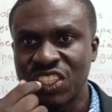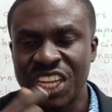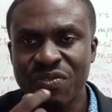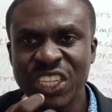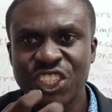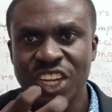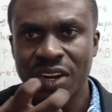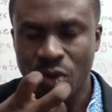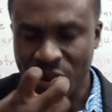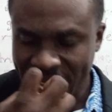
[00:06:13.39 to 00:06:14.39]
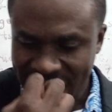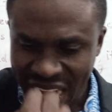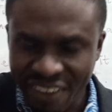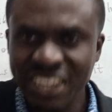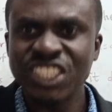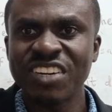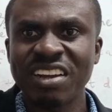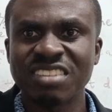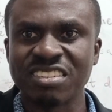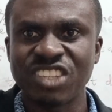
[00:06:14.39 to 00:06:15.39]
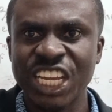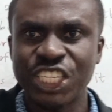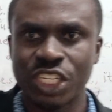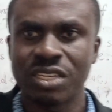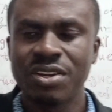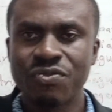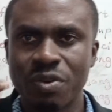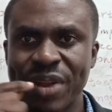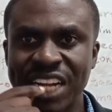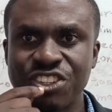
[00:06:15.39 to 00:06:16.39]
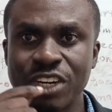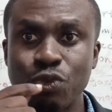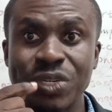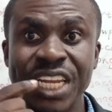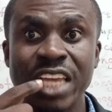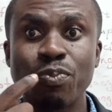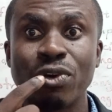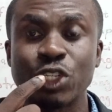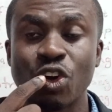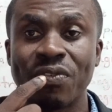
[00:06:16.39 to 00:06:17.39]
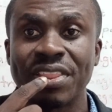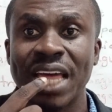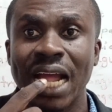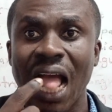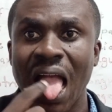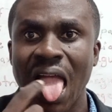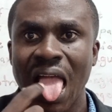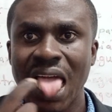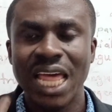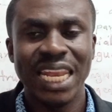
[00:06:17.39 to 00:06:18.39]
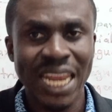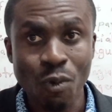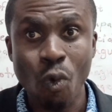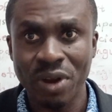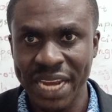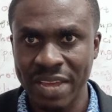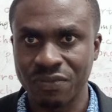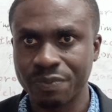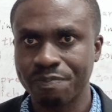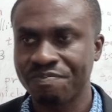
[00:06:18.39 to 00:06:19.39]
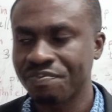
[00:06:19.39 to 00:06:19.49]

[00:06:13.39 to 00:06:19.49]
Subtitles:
carrying general sensation from the anterior to tertius portion of the tongue. Lingual nerve.